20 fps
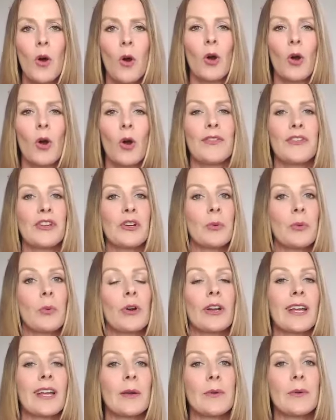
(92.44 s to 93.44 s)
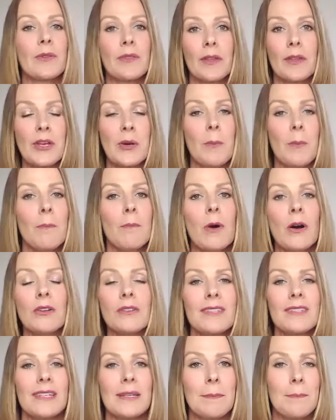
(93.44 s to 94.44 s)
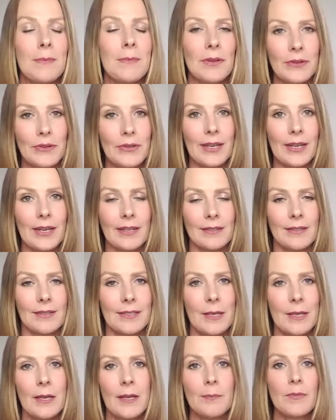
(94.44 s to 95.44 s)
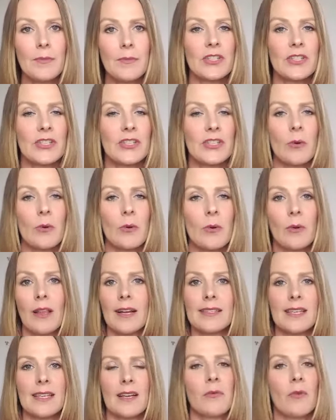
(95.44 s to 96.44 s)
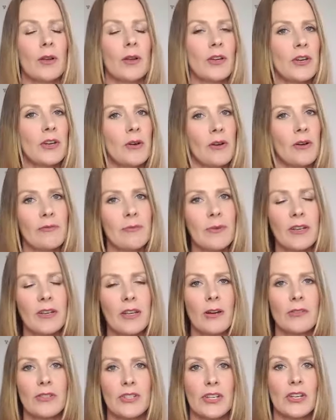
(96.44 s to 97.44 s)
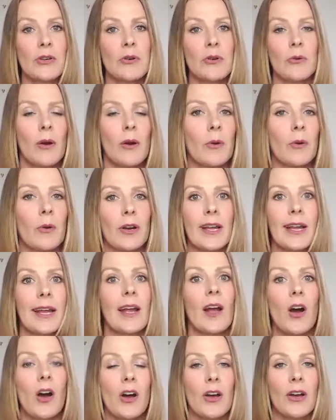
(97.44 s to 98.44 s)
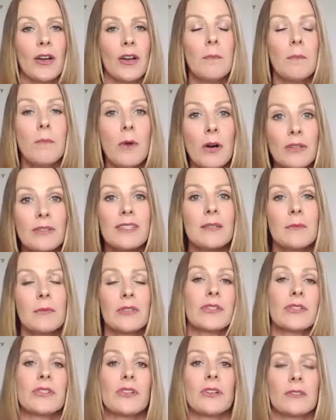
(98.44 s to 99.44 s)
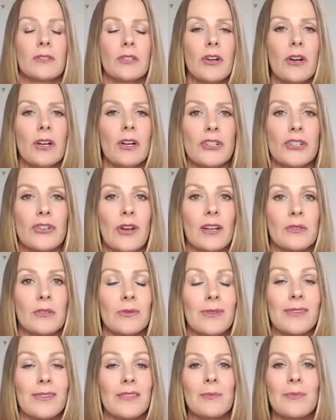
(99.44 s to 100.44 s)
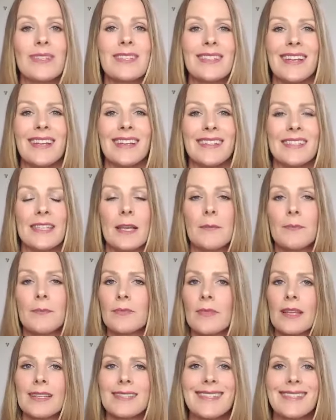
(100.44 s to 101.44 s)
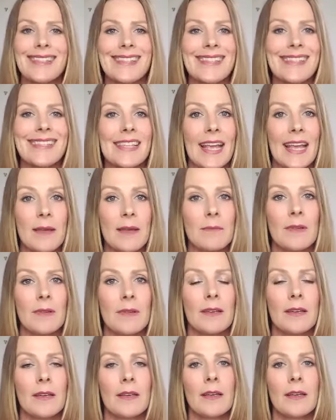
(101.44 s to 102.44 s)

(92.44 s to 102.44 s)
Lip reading: or whether you're working with, you know, multi-millions. So clients I've, you know, I've been coaching who are working on multi-million dollar contracts within their business, it's the same